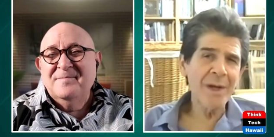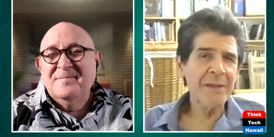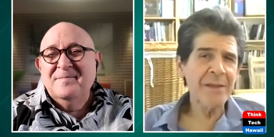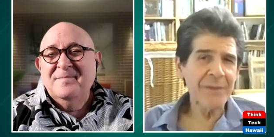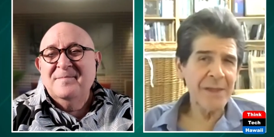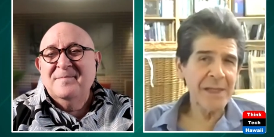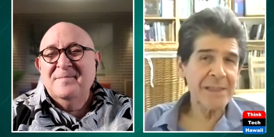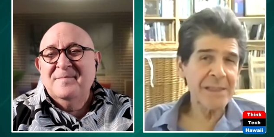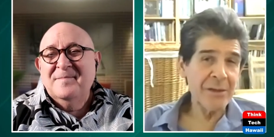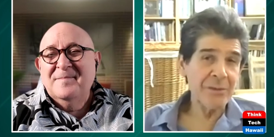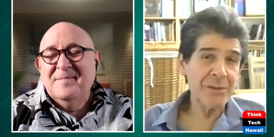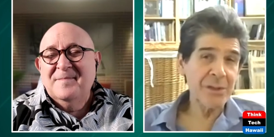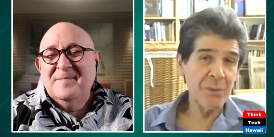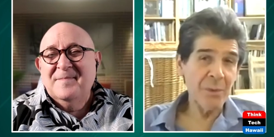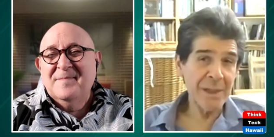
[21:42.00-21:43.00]
Speaker 1: of the things I
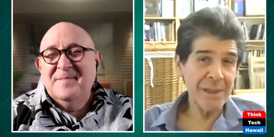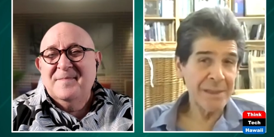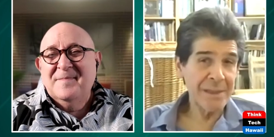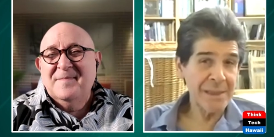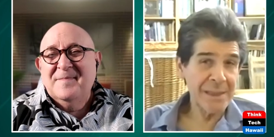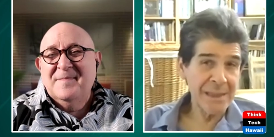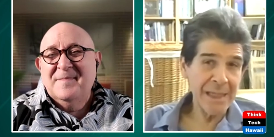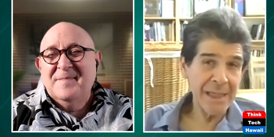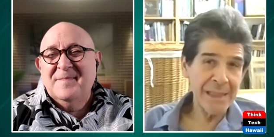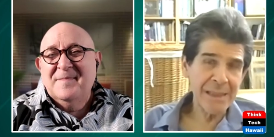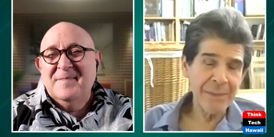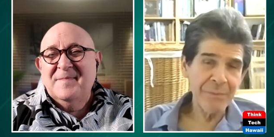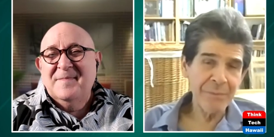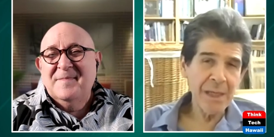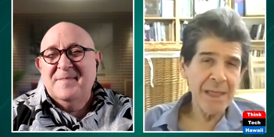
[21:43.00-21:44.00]
also wanted to say
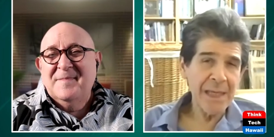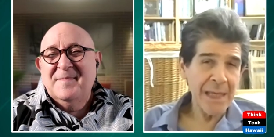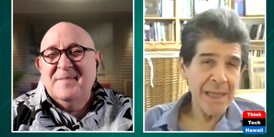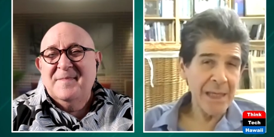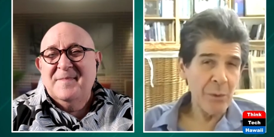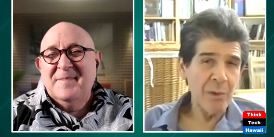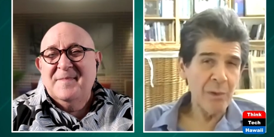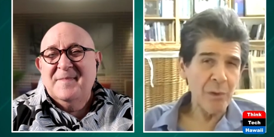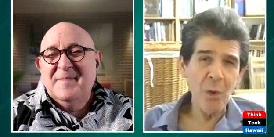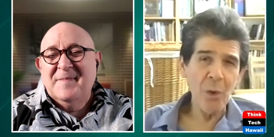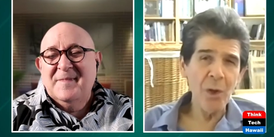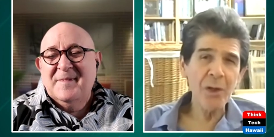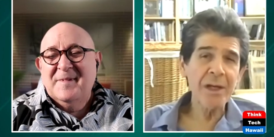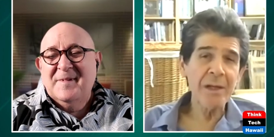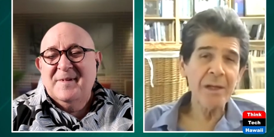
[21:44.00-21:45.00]
is we're
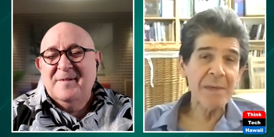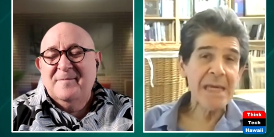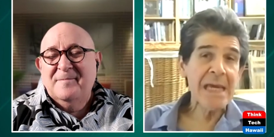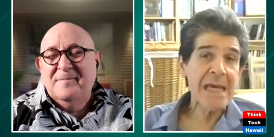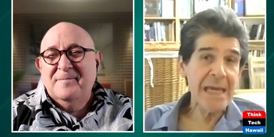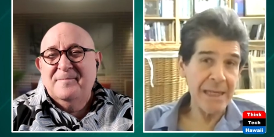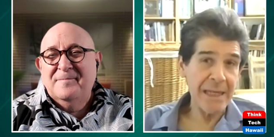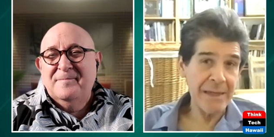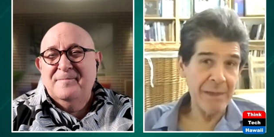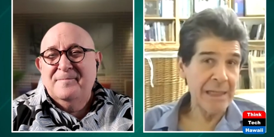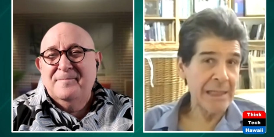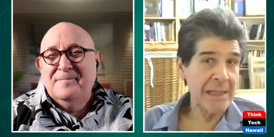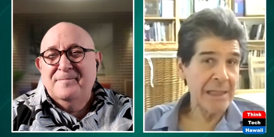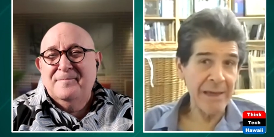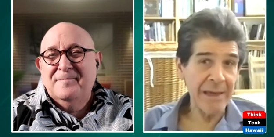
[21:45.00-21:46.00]
all going to be hit
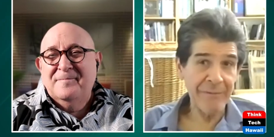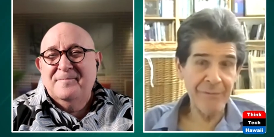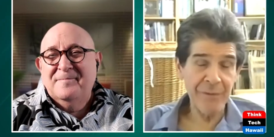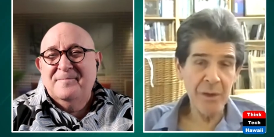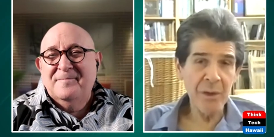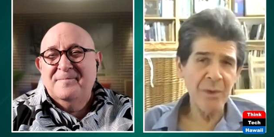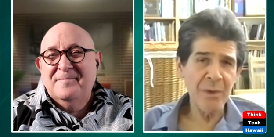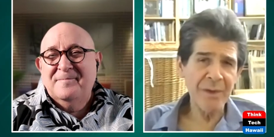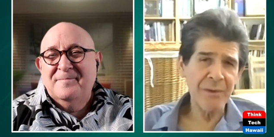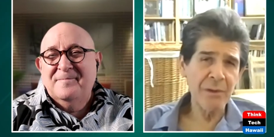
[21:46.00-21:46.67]
in life with